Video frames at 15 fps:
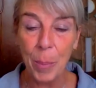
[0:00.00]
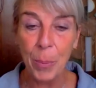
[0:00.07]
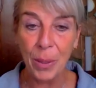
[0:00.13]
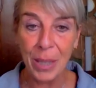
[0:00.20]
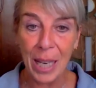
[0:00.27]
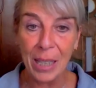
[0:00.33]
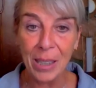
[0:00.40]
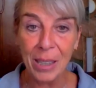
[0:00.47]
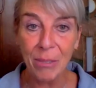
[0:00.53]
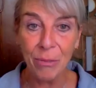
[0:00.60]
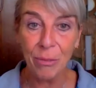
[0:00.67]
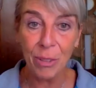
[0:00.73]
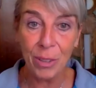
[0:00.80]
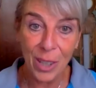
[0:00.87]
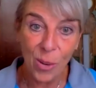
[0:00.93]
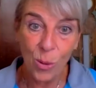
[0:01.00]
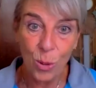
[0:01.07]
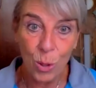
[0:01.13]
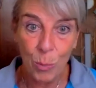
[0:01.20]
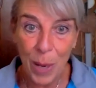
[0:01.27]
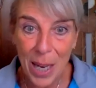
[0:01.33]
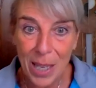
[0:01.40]
protective for their own
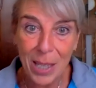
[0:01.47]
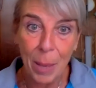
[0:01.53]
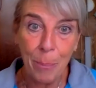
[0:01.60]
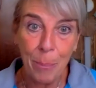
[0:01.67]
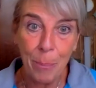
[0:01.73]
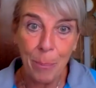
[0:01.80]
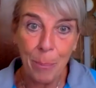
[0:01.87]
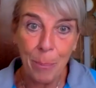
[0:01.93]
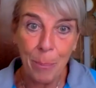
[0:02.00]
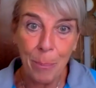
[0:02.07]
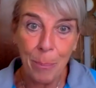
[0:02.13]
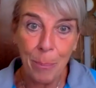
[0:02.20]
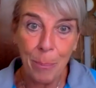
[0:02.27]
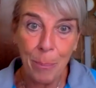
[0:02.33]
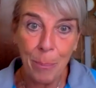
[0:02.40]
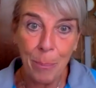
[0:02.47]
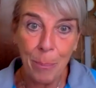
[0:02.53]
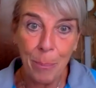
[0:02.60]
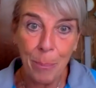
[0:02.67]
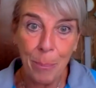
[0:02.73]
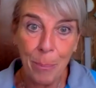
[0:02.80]
space and boundaries and all that,